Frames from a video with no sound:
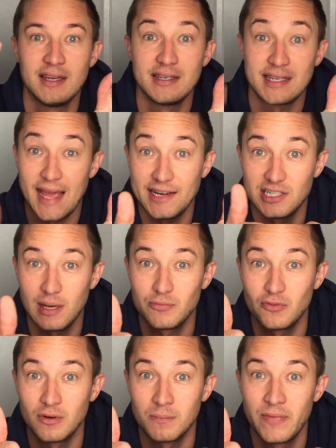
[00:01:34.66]
to catch up
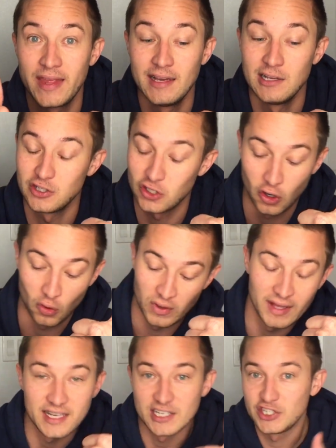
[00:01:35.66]
to him. So
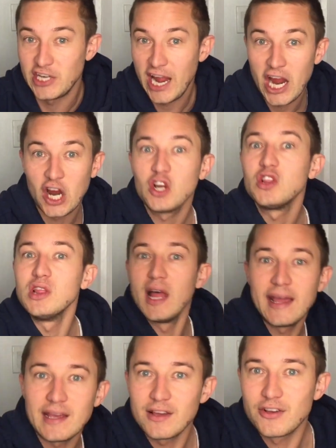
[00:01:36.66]
share,
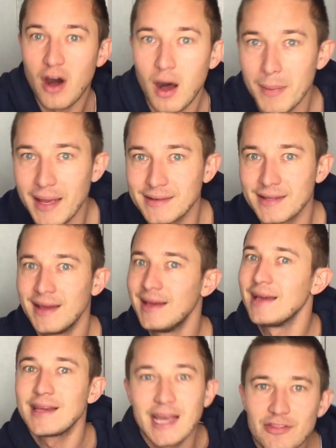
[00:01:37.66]
like, comment,
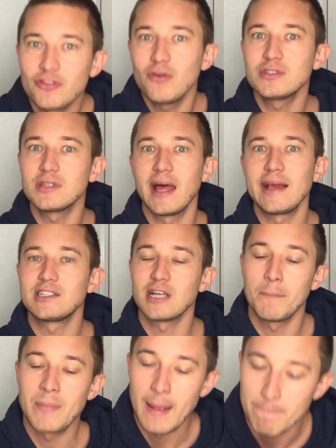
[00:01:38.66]
get those likes
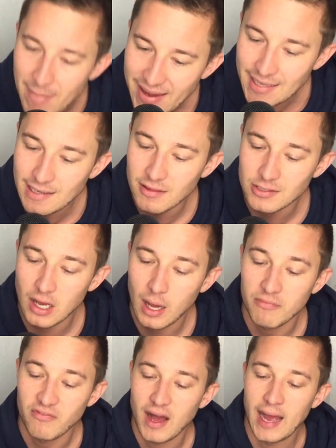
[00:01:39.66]
up, make it into the
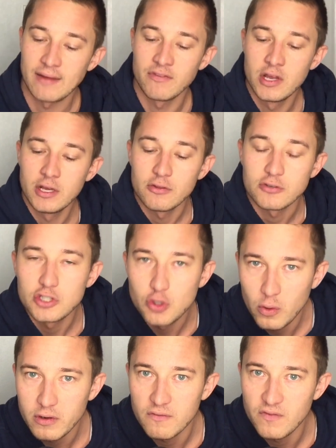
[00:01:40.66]
top five. There's
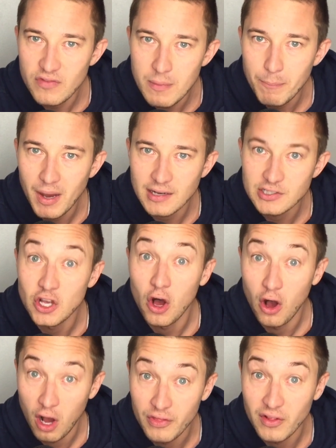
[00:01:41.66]
250 bucks
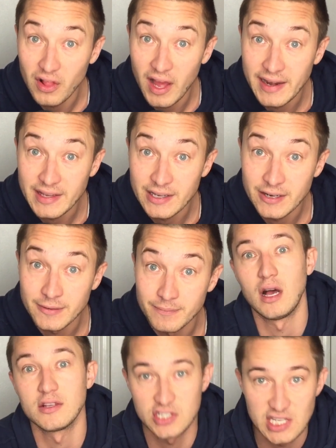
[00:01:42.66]
on the line here.
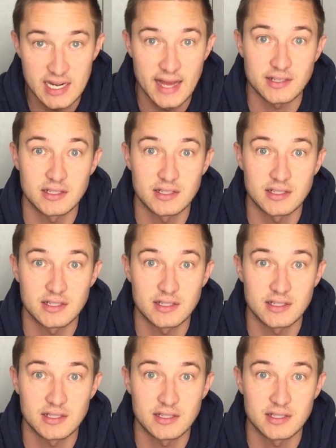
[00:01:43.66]
I'll see you next